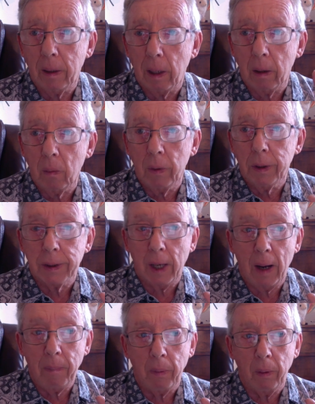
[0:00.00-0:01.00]
I don't want it to
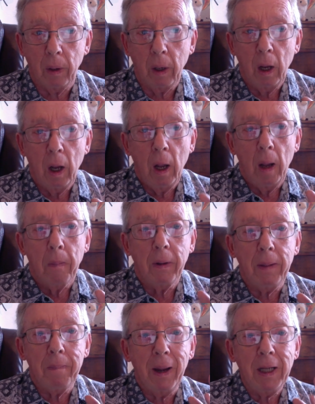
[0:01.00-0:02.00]
happen, but
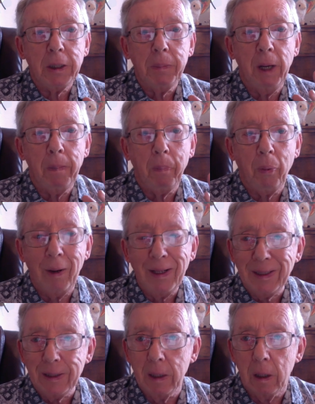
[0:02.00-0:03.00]
it makes me a
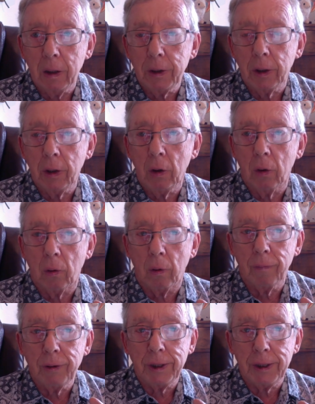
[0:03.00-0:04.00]
prisoner to the law
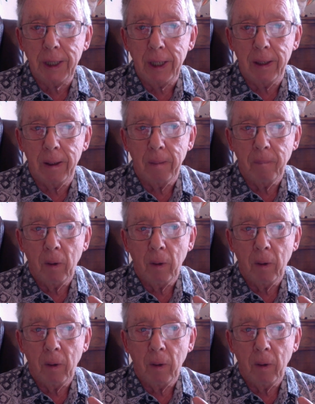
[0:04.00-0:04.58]
of sin